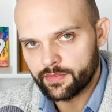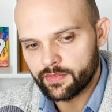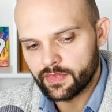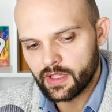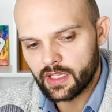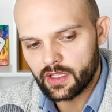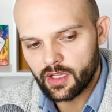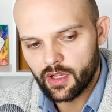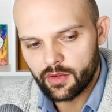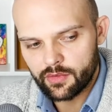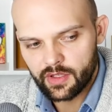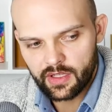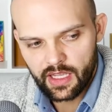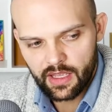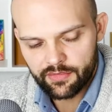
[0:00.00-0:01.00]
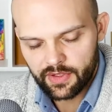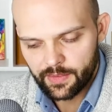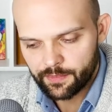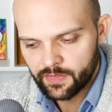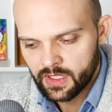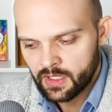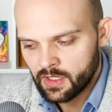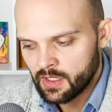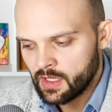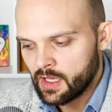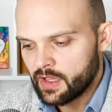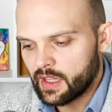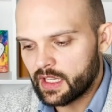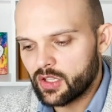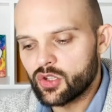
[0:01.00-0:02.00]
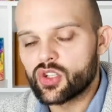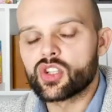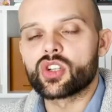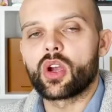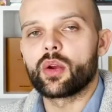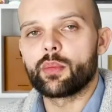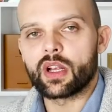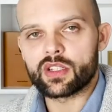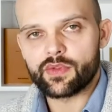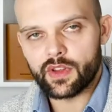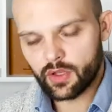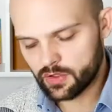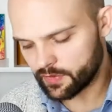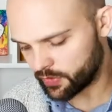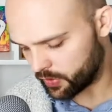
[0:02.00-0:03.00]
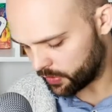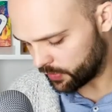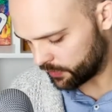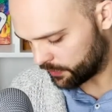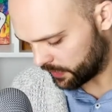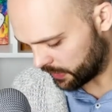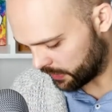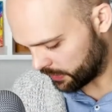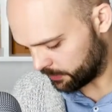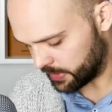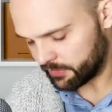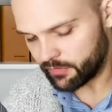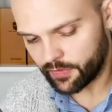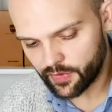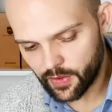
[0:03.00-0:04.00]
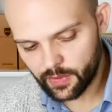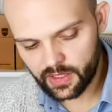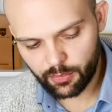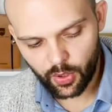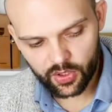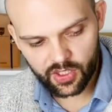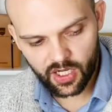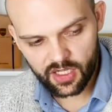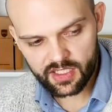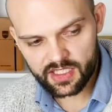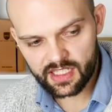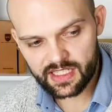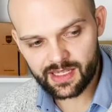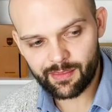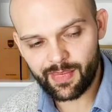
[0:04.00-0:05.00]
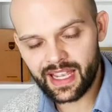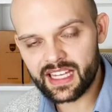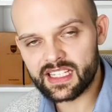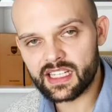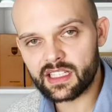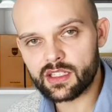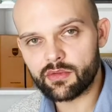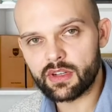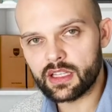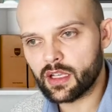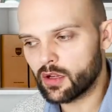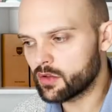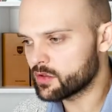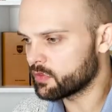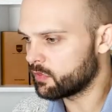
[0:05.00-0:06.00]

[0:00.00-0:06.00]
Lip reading: There you go. There you have it. Thank you so much for those of you who have been reviewing the podcast. It's amazing to read those.